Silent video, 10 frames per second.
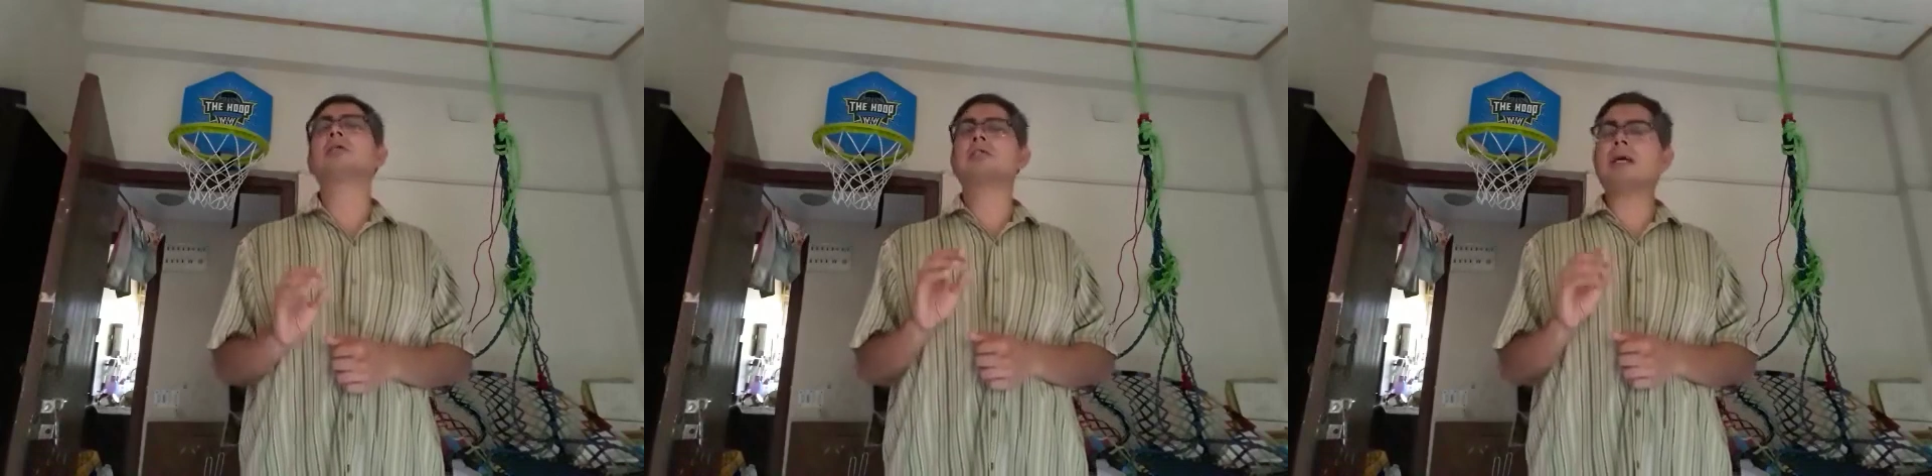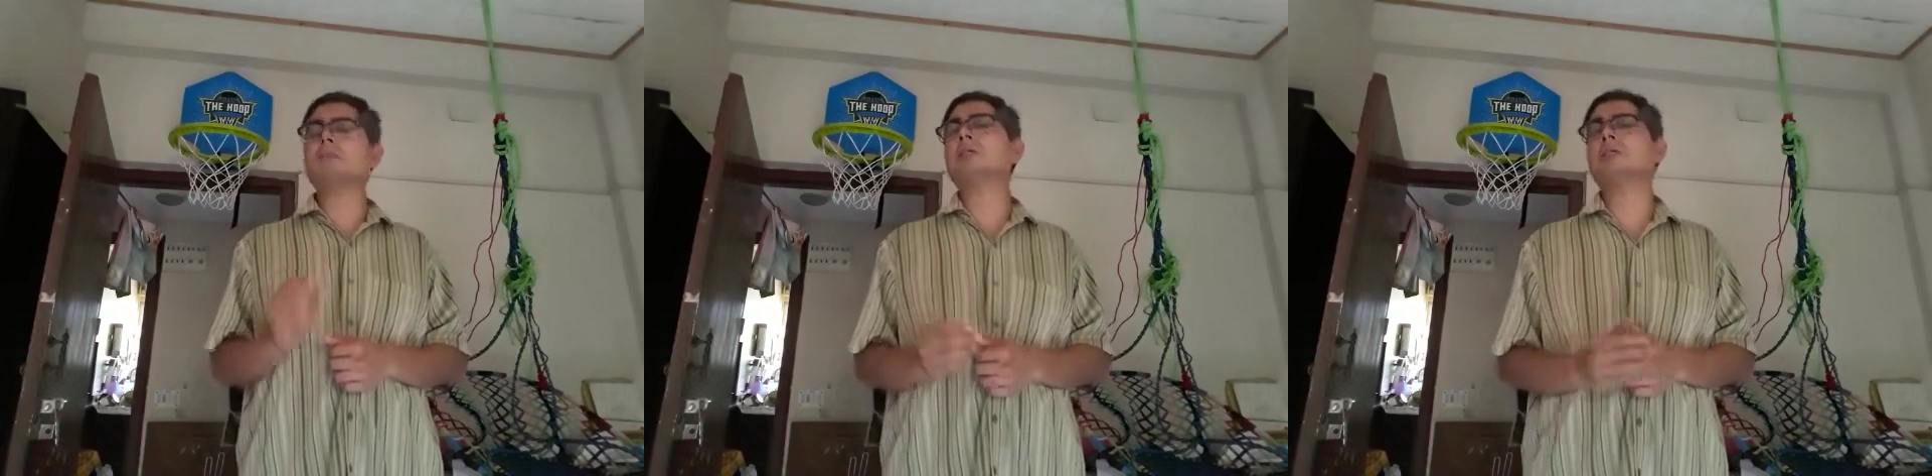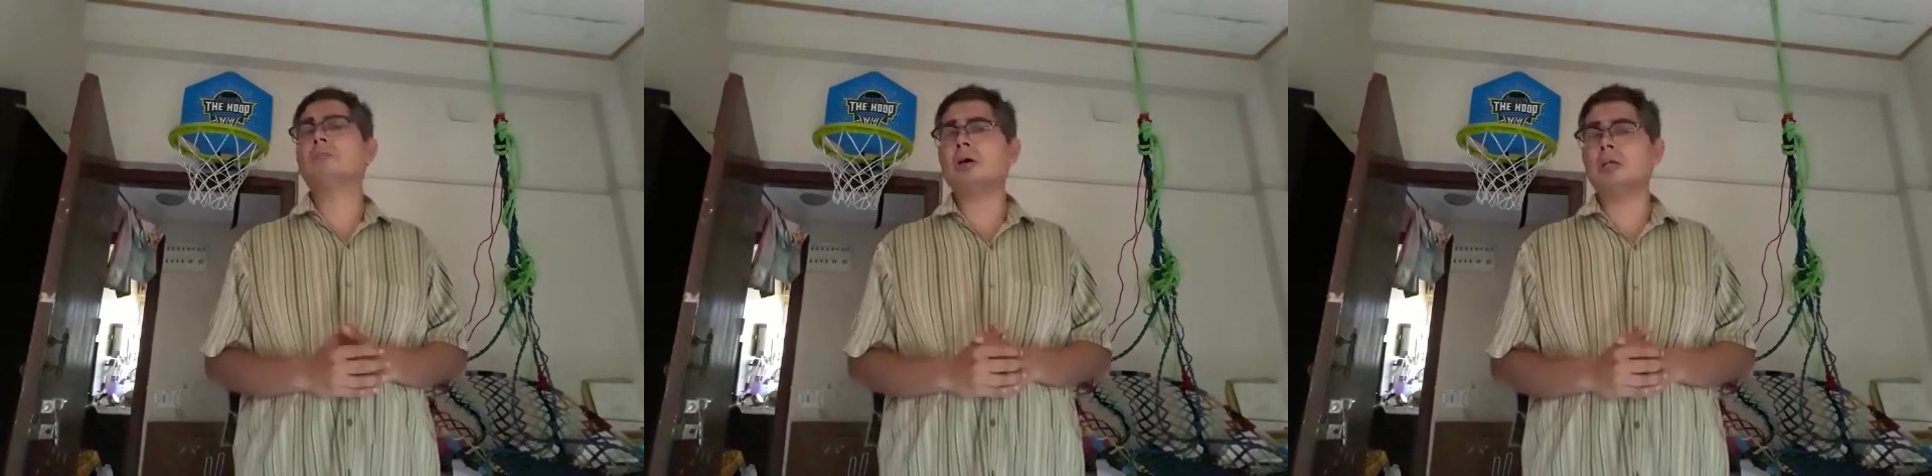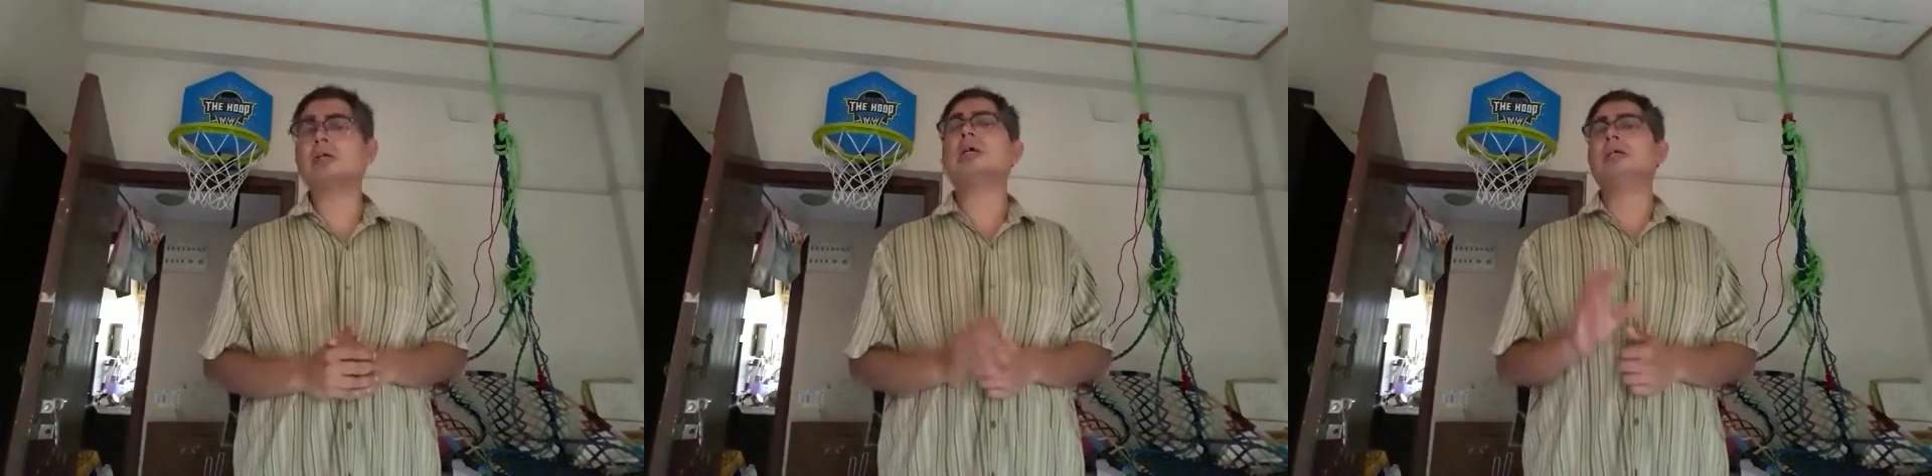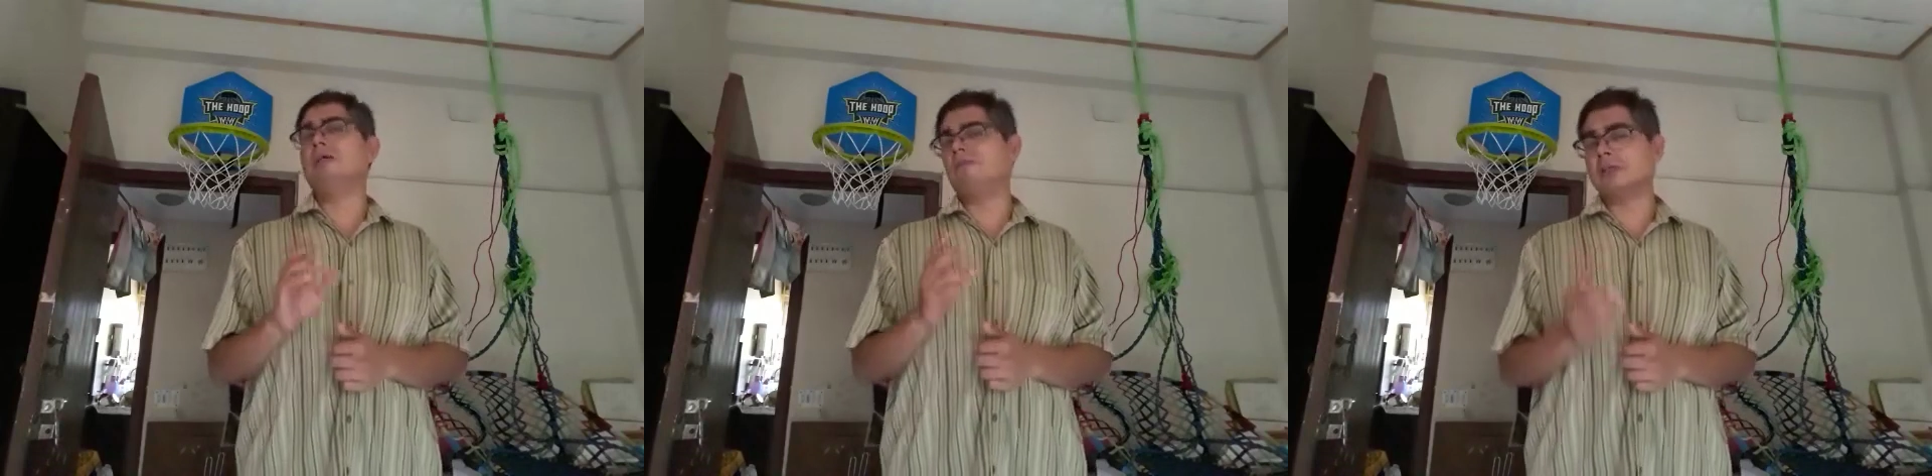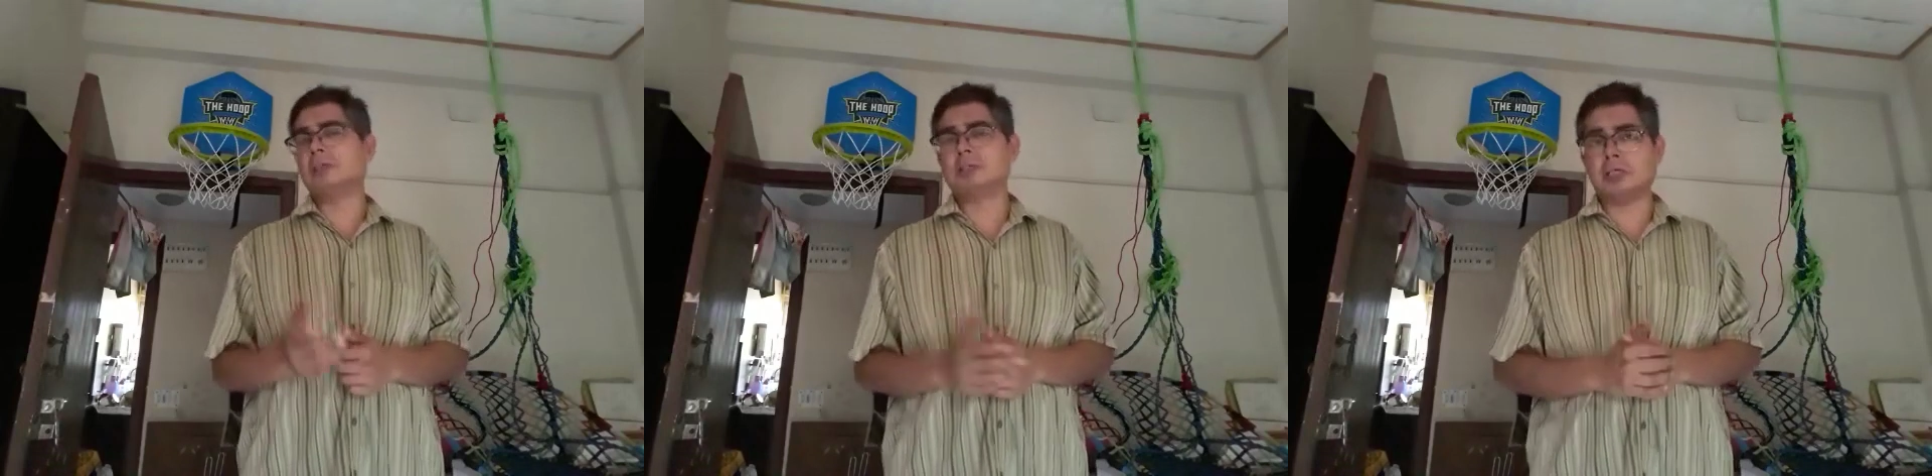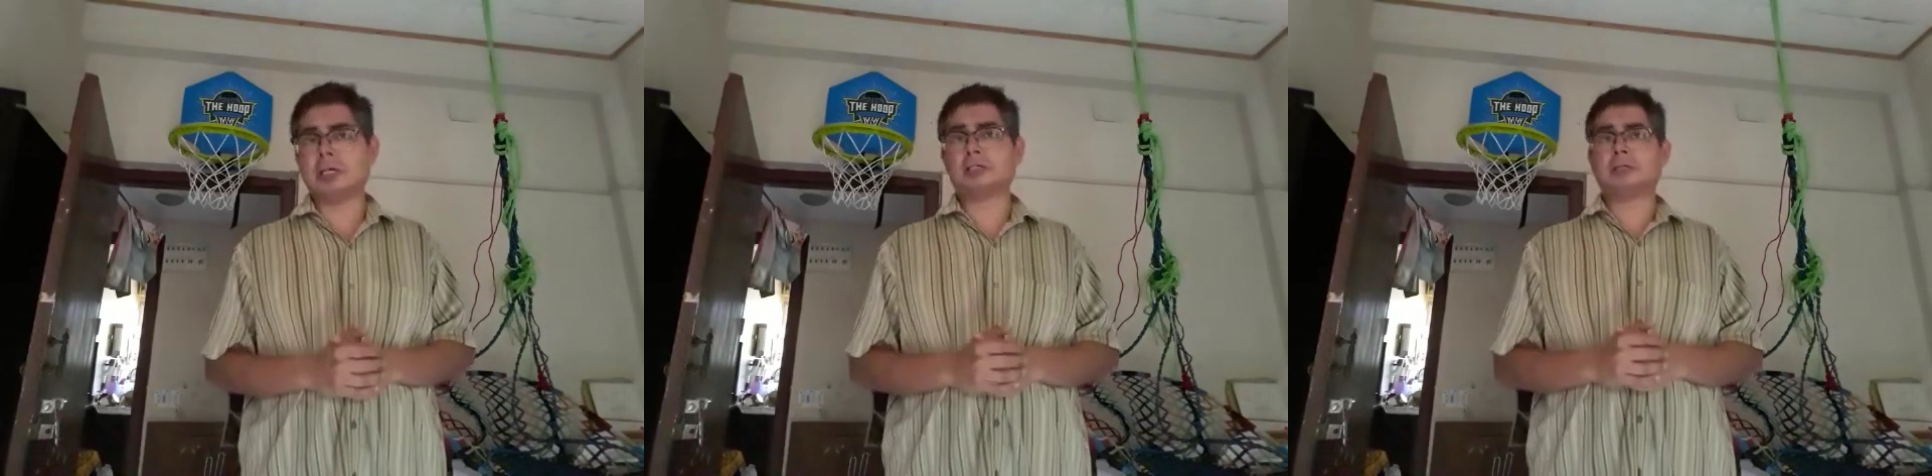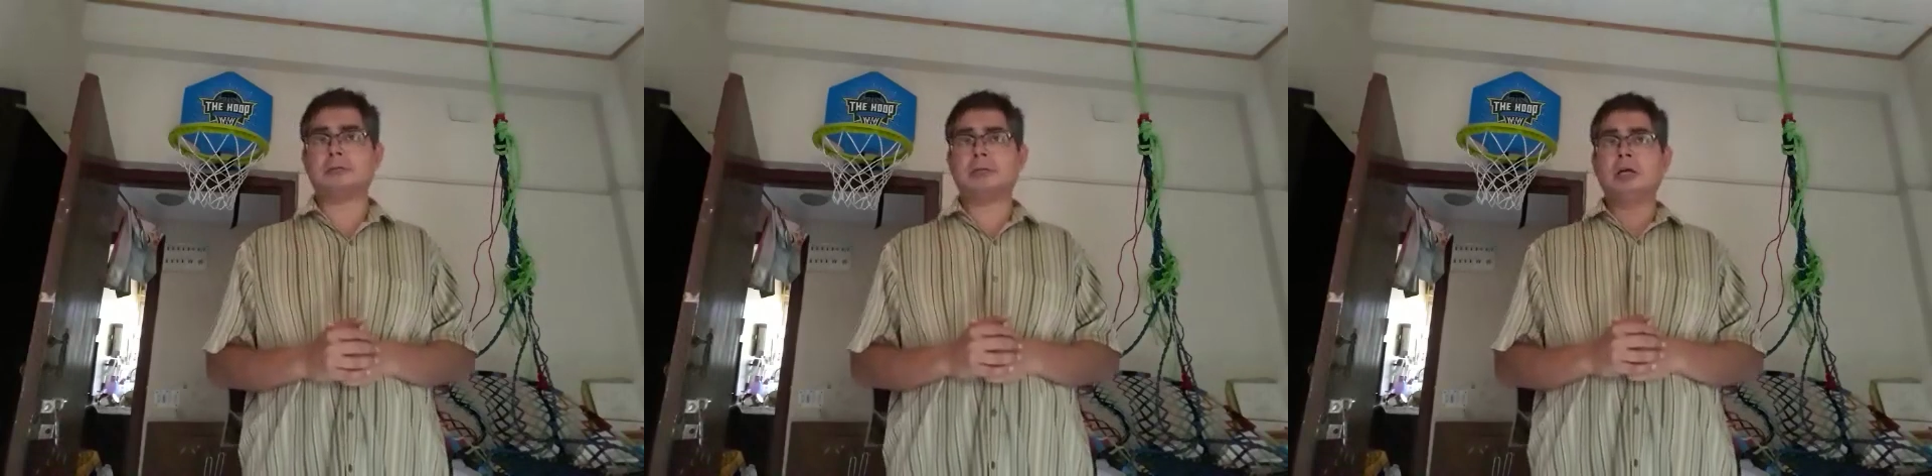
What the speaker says: some symbolic differentiation.